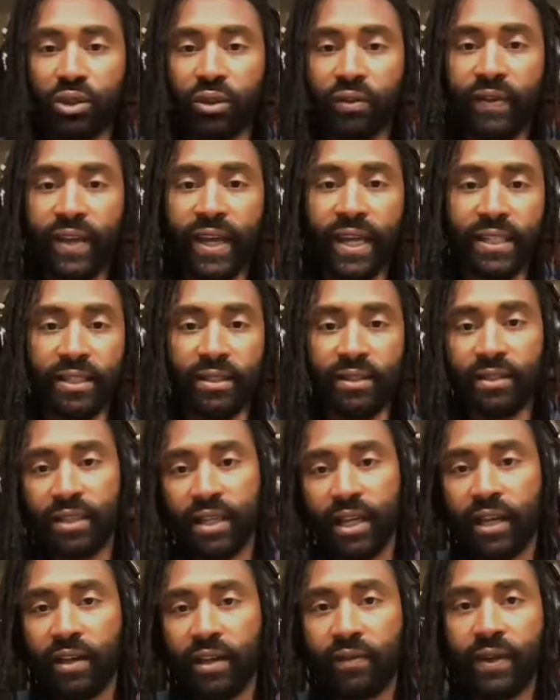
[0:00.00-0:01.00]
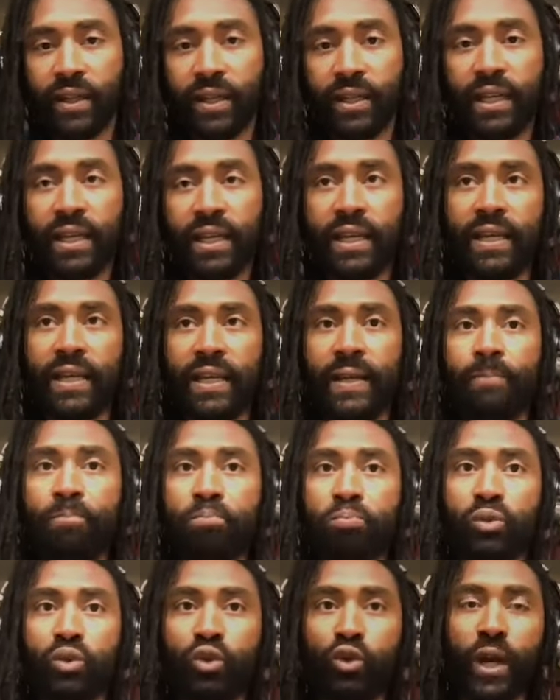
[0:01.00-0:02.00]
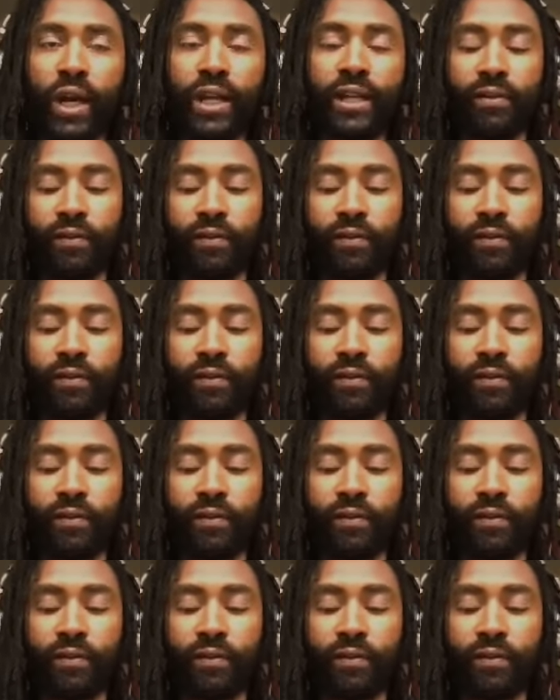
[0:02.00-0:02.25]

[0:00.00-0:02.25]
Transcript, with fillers: effects and stuff and trying